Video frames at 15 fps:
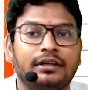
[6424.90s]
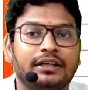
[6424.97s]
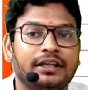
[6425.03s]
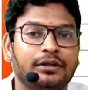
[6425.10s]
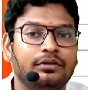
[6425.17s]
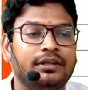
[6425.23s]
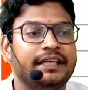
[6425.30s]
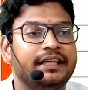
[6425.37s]

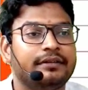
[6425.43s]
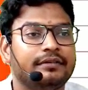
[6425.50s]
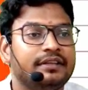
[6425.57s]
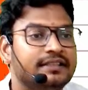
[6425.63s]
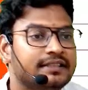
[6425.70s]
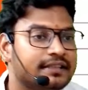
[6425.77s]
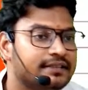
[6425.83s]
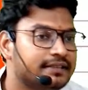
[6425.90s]
into the equity
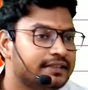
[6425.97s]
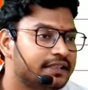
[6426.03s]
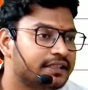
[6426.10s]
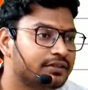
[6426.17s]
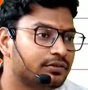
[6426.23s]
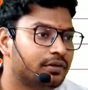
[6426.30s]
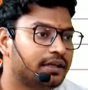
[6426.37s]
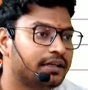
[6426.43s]
shares, it is
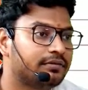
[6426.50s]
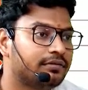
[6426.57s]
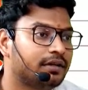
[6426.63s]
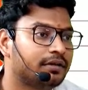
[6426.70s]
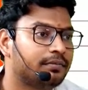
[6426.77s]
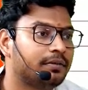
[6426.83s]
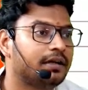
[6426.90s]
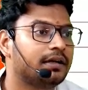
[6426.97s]
called as what,
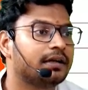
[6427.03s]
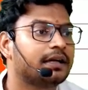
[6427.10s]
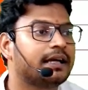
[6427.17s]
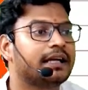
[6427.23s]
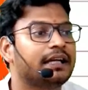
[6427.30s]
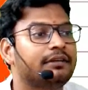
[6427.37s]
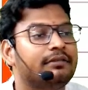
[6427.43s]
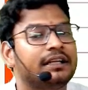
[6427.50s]
ma?
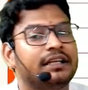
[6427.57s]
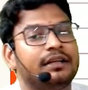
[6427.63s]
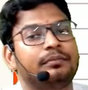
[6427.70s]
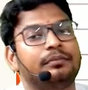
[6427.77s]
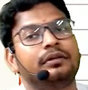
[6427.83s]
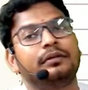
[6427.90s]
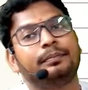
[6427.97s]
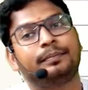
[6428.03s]

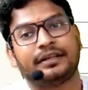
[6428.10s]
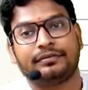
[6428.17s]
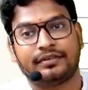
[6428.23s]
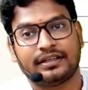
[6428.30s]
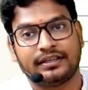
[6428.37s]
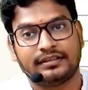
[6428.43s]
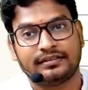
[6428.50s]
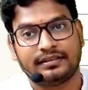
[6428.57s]
Convertible
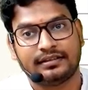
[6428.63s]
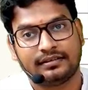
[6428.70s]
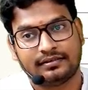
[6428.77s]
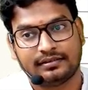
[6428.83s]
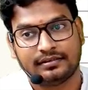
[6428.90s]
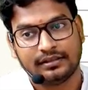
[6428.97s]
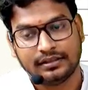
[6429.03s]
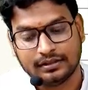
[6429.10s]
preference shares.
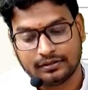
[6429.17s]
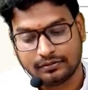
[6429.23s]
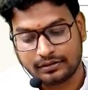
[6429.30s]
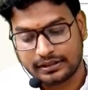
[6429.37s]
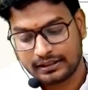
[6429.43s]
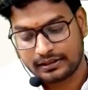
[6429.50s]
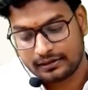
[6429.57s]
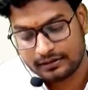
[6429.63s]
Okay,
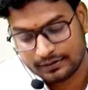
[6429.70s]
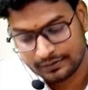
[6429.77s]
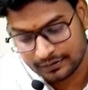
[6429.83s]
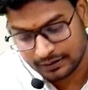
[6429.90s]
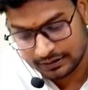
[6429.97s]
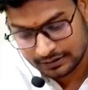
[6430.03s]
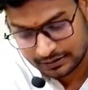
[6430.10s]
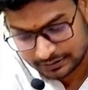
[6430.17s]
na?
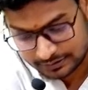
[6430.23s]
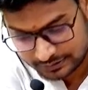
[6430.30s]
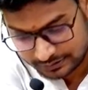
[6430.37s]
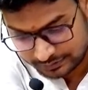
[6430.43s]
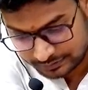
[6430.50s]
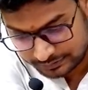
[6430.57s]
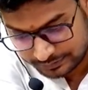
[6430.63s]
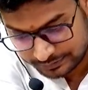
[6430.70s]
So